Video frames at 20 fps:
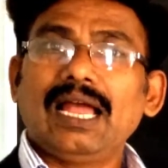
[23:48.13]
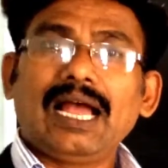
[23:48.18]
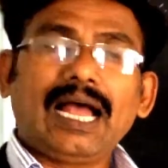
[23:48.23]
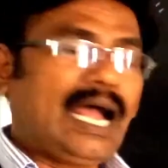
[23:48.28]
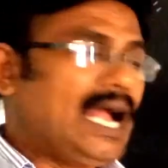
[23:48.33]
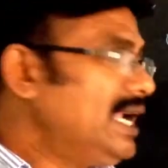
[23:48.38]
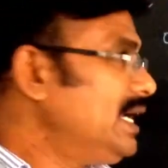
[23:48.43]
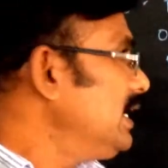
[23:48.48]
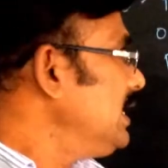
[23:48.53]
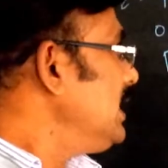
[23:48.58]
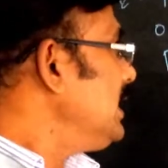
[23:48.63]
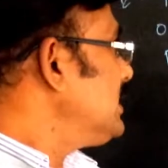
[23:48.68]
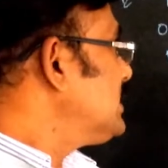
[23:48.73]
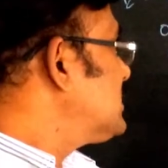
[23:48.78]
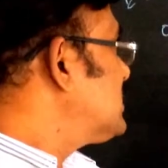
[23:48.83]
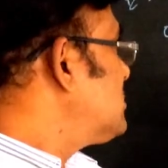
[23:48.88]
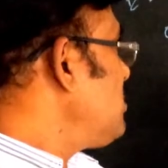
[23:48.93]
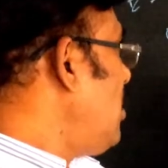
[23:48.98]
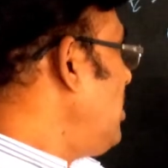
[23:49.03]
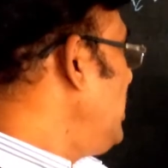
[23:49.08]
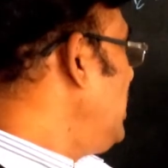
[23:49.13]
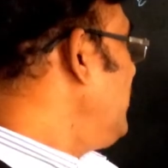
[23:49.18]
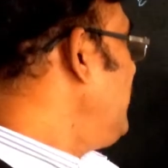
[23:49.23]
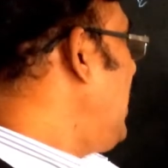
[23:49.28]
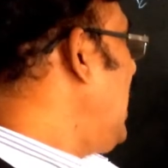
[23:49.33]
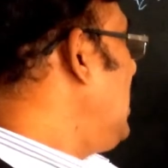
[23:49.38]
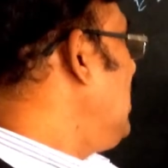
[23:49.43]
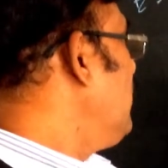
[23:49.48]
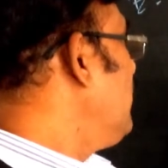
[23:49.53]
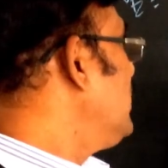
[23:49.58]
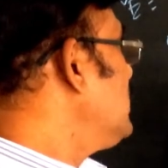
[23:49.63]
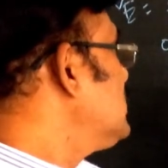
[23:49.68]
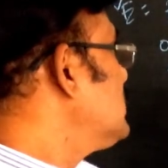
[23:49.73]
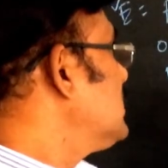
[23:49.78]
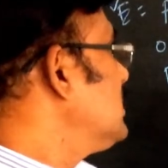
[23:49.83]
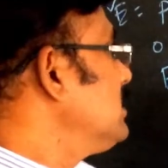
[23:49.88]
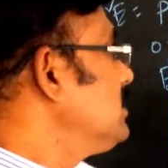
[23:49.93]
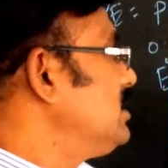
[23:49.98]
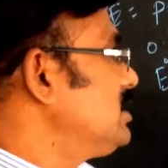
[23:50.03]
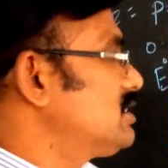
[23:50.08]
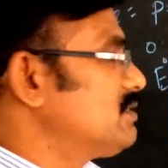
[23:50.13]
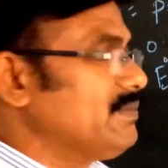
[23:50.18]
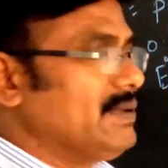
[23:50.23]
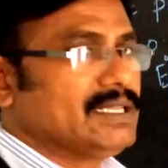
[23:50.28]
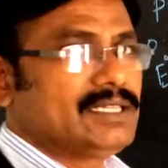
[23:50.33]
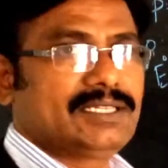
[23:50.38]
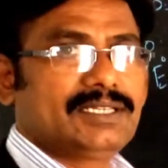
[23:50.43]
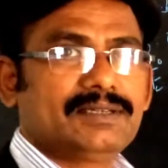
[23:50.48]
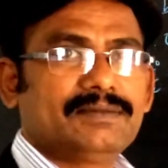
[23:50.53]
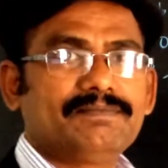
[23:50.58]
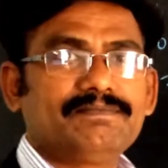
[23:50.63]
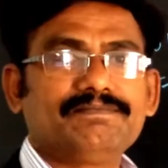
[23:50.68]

And in standard value is this much.